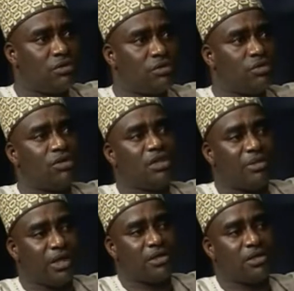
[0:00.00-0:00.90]
with the
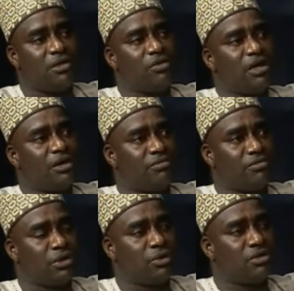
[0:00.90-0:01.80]
personnel we have
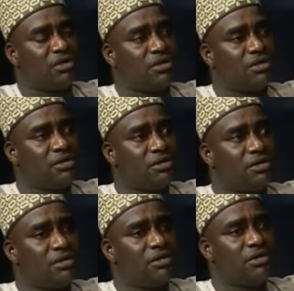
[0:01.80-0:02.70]
recruited,
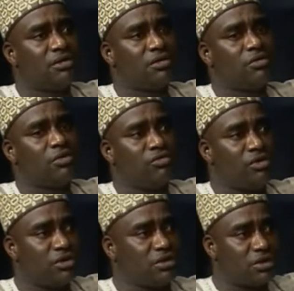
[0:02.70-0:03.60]
will
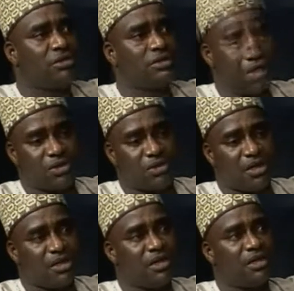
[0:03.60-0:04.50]
function. We'll make
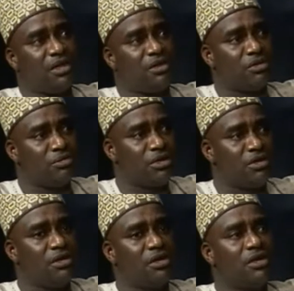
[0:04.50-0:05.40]
sure that there will
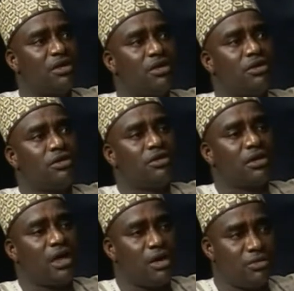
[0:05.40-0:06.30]
be
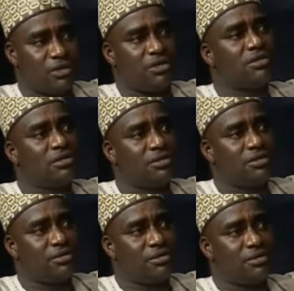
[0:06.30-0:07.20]
houses,
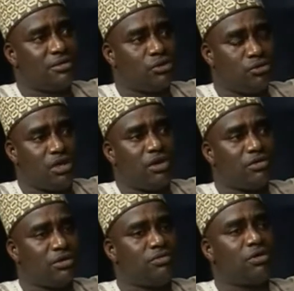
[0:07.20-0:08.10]
2
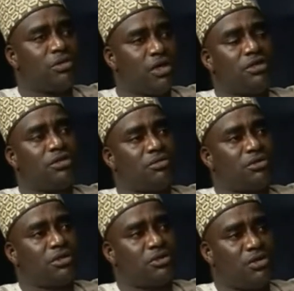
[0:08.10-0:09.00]
houses from each
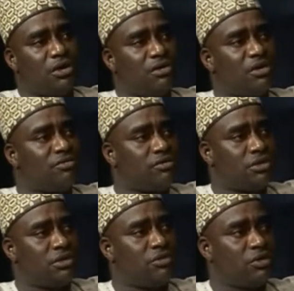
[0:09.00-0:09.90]
of these
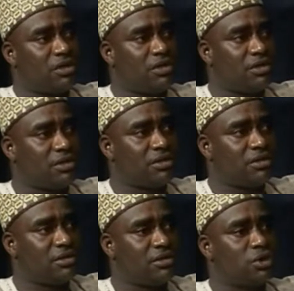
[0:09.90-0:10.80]
244
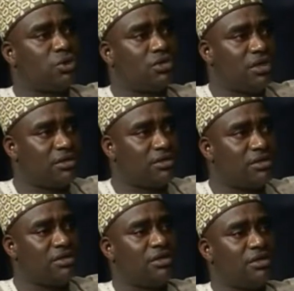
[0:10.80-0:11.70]
clinics, so that
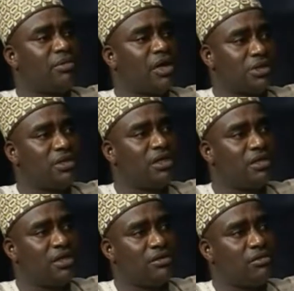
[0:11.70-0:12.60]
the
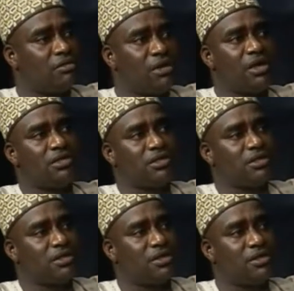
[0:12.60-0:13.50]
personnel that will manage
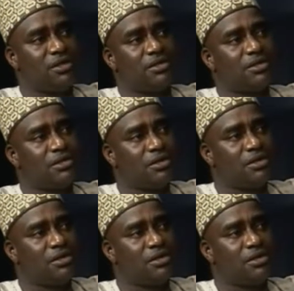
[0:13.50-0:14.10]
these clinics